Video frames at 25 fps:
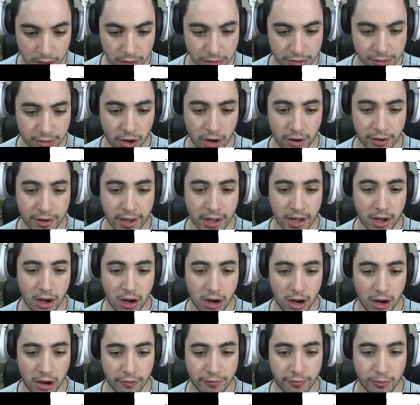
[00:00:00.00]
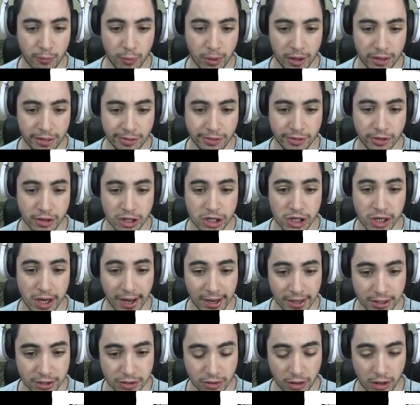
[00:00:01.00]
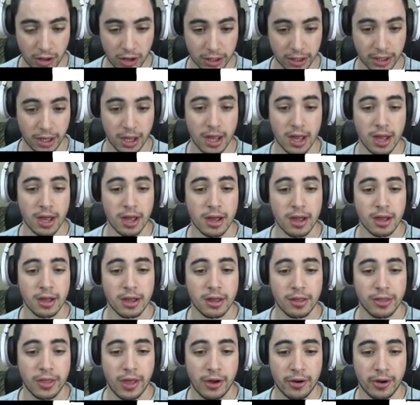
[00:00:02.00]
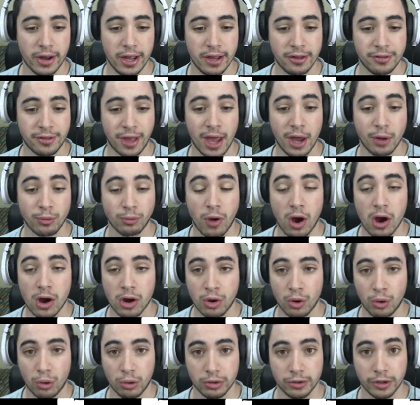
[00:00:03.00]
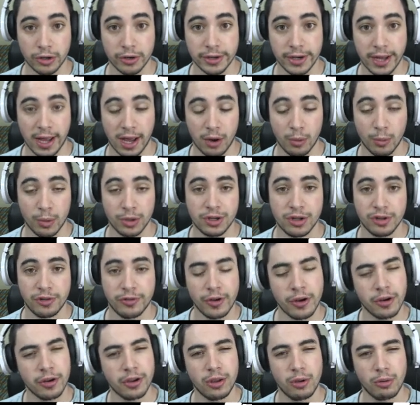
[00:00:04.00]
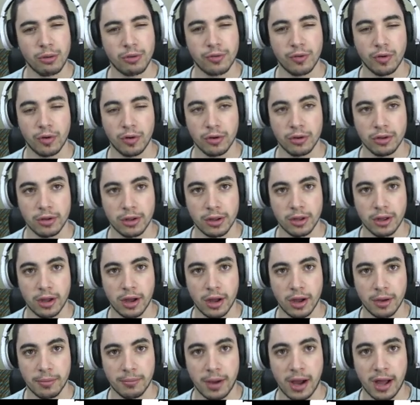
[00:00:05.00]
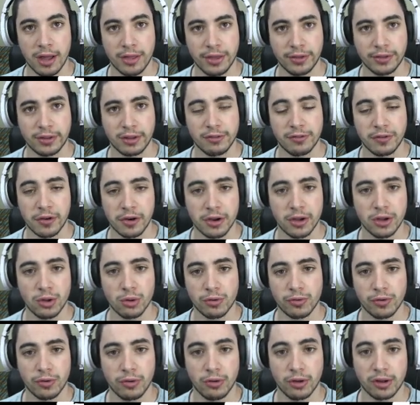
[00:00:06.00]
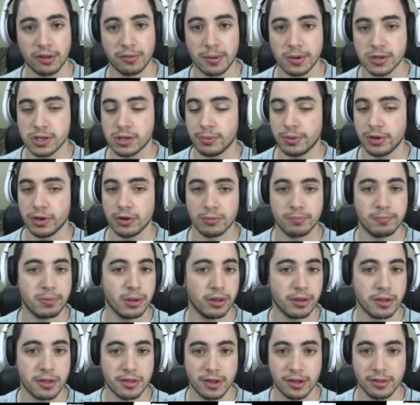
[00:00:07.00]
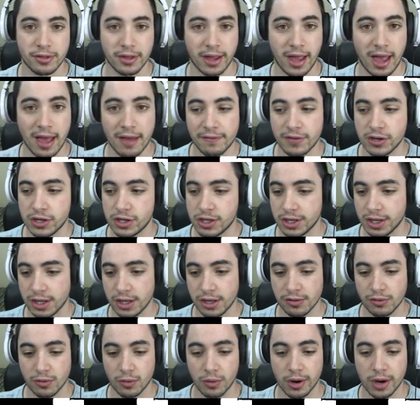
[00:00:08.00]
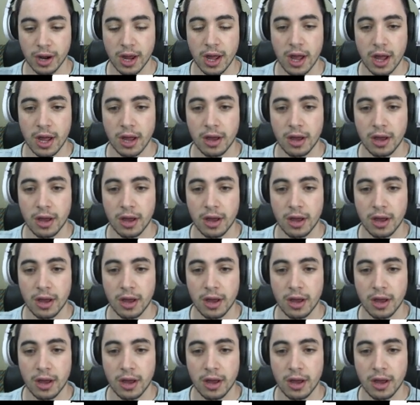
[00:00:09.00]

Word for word: Starting off with the changelog. There is a rock holder now, which is very useful. Um, I think that's very useful, especially when you're building things like effigies or